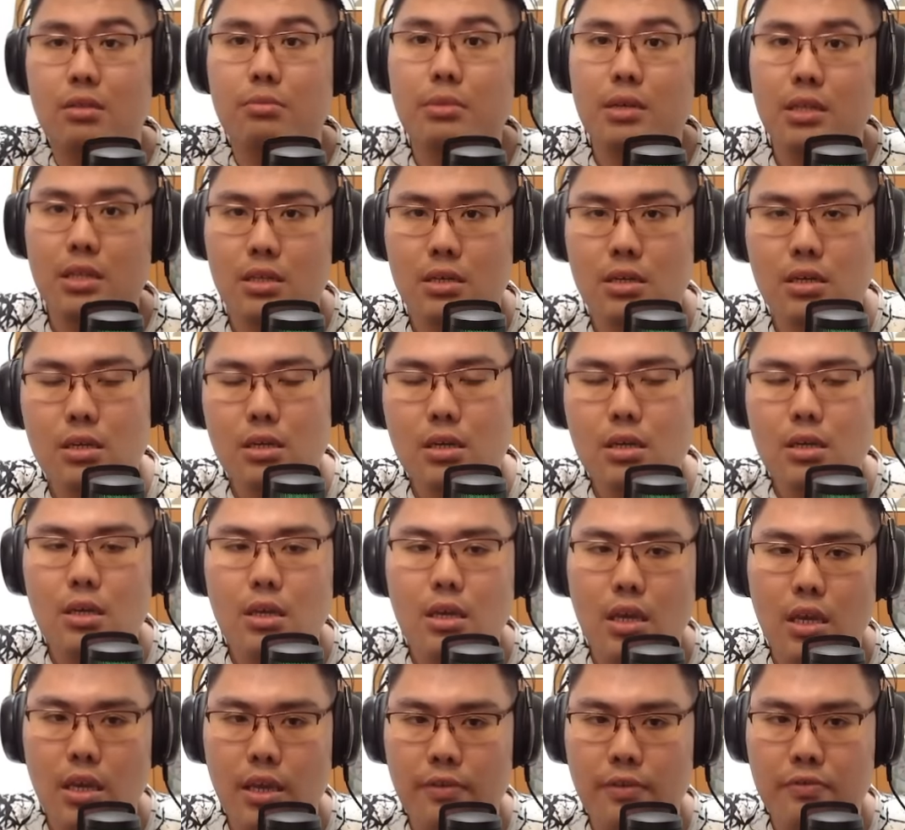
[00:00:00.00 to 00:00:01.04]
meter
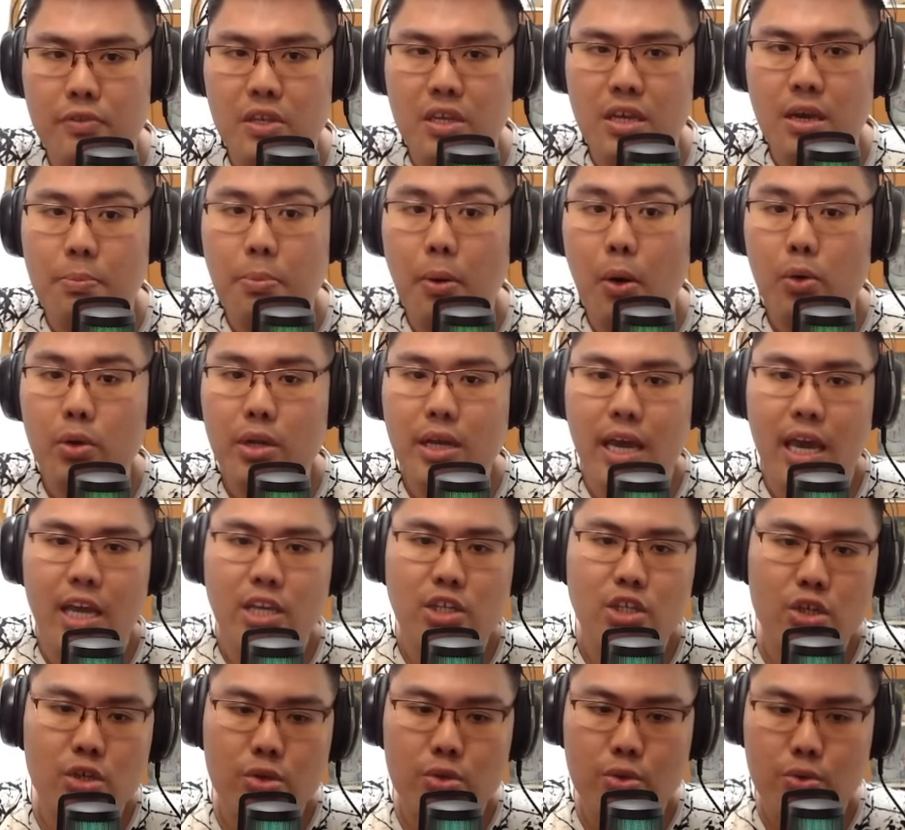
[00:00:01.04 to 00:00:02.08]
if the opponent
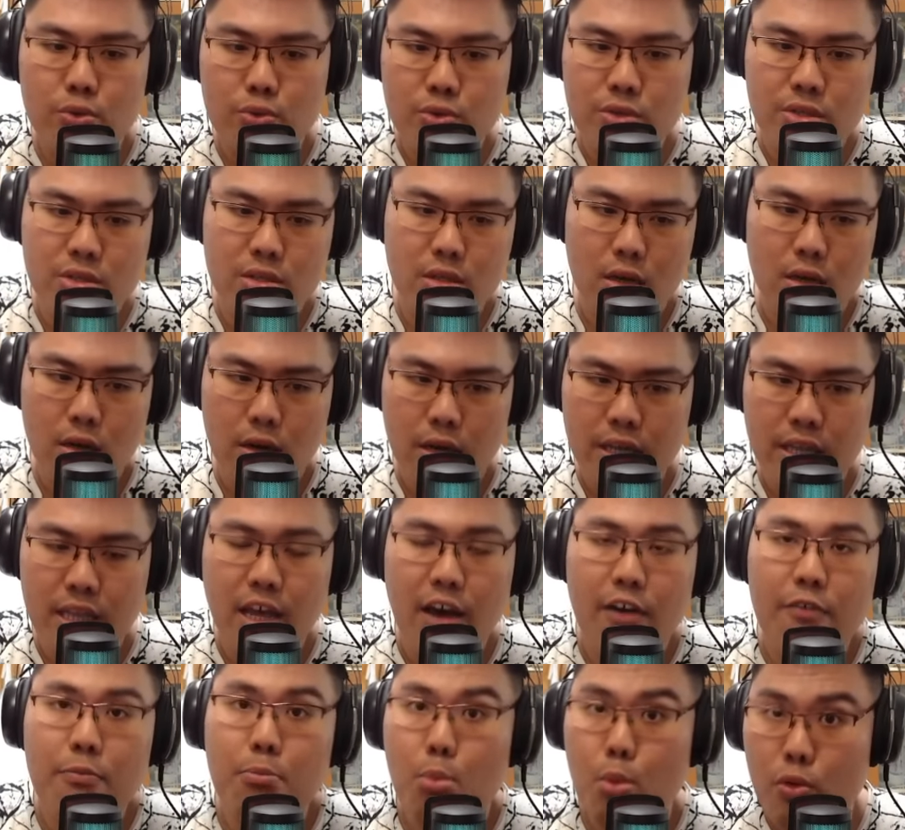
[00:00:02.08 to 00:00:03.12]
actually use
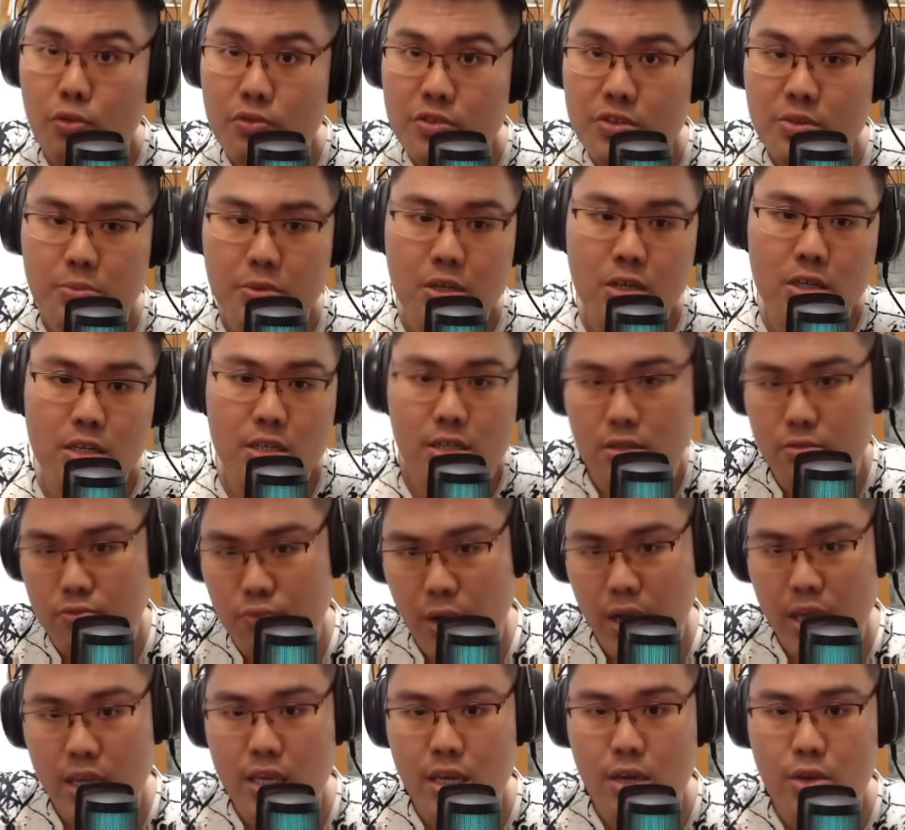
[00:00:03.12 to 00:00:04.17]
enough moves, because
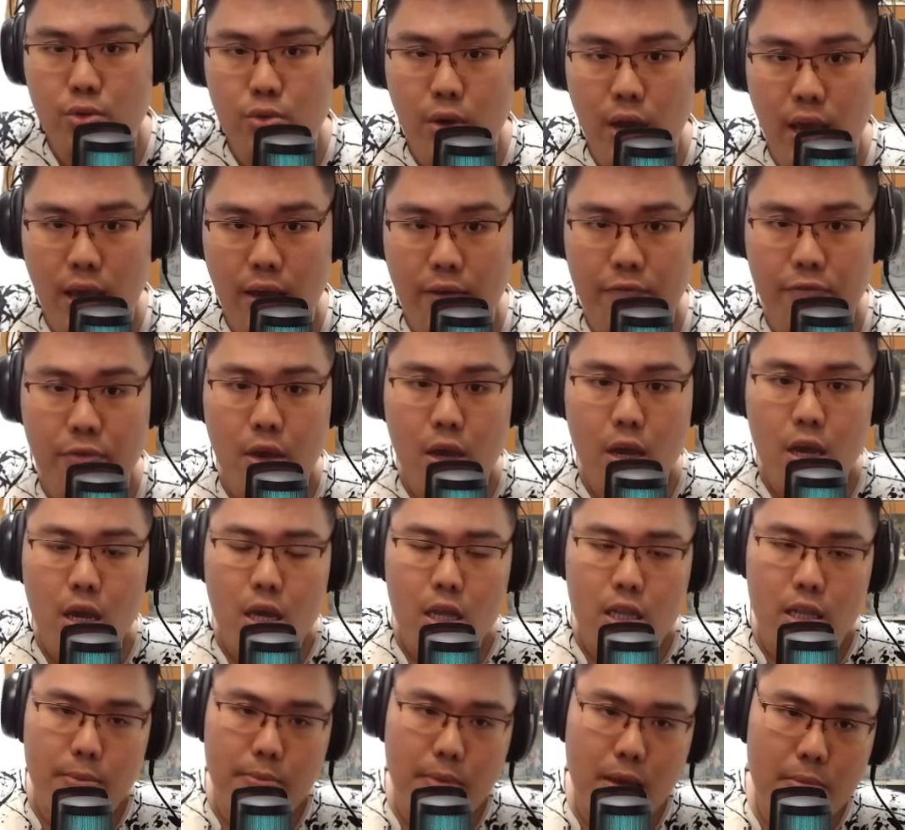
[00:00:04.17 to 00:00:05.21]
right here you have
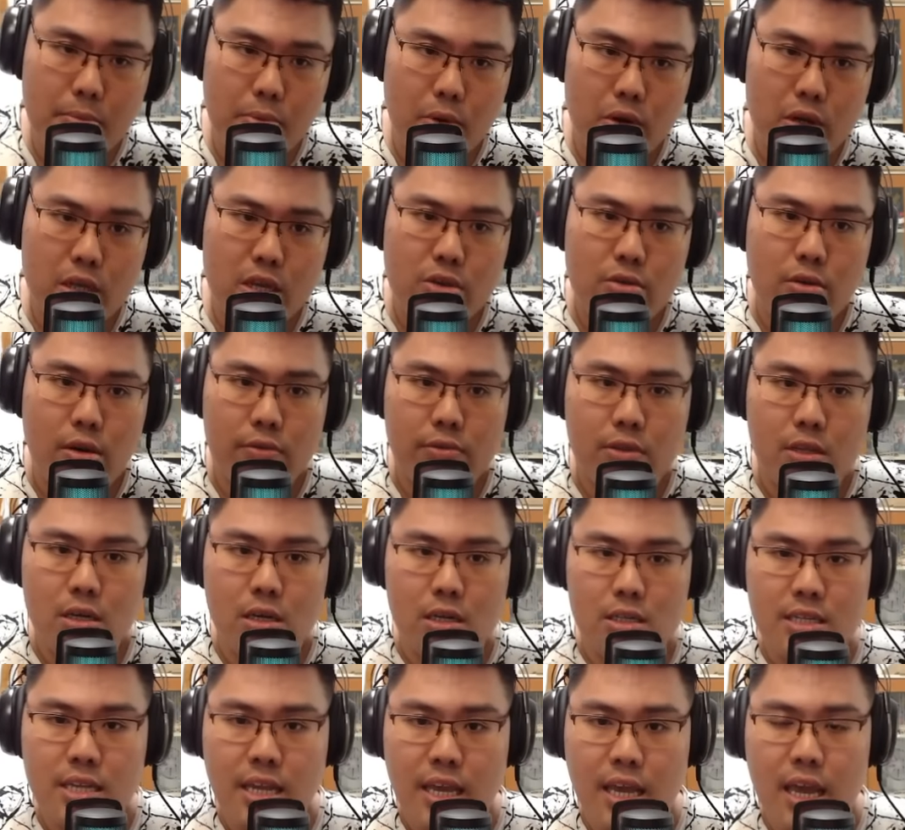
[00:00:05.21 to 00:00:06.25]
the main body, you have the
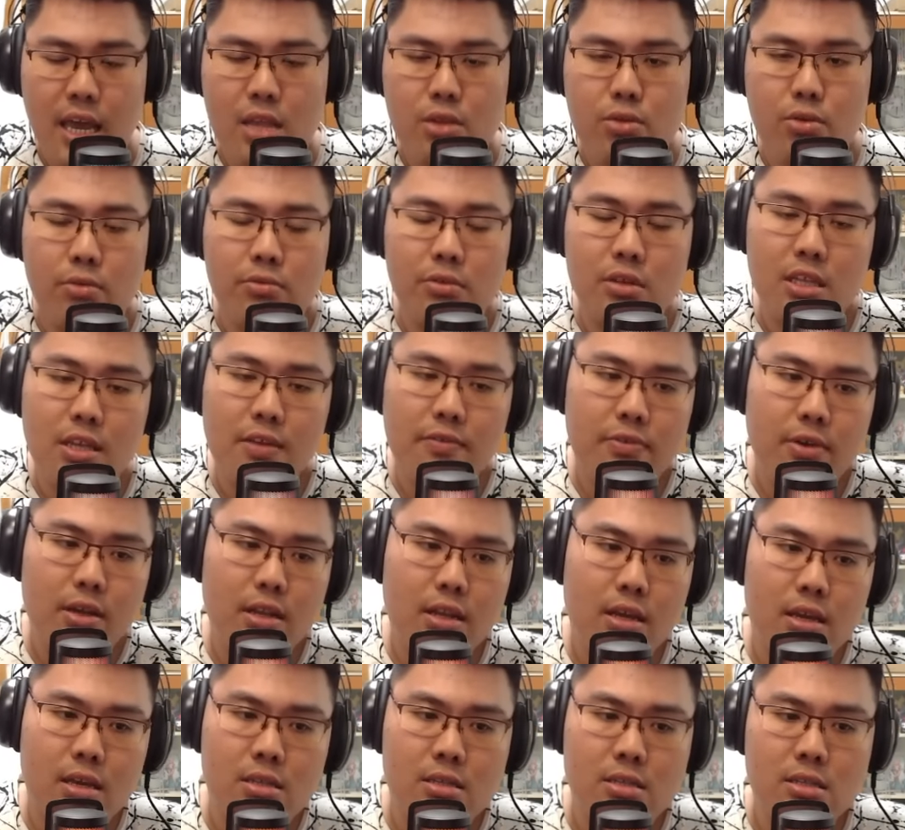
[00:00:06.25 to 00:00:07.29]
attack hand, you have the
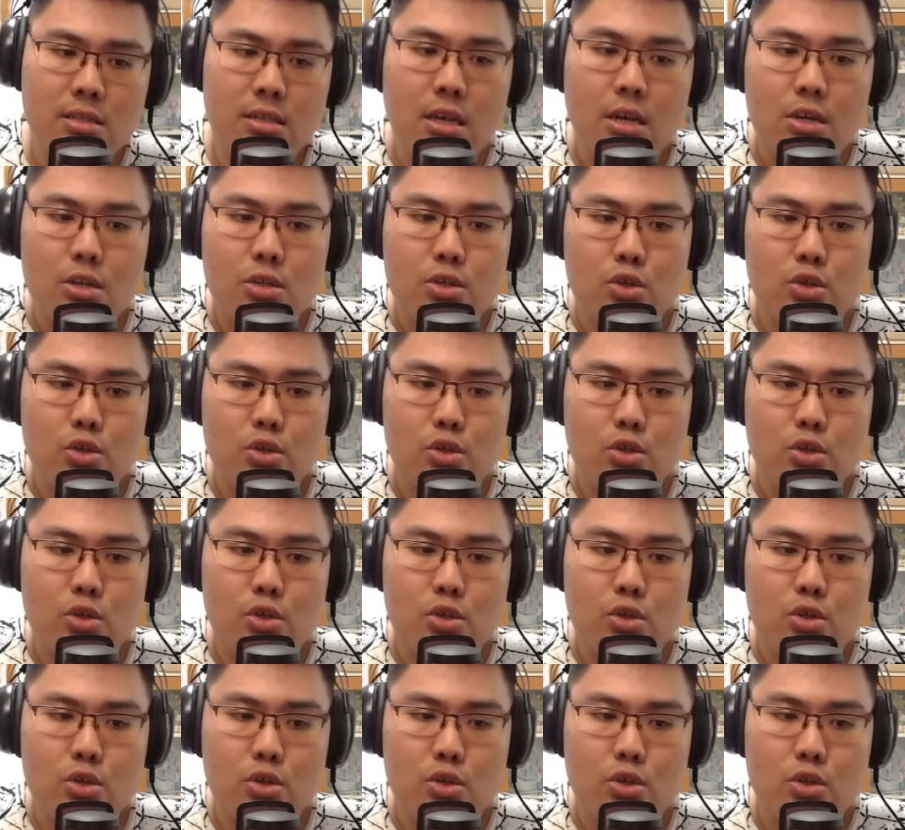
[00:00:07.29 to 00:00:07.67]
defense hands.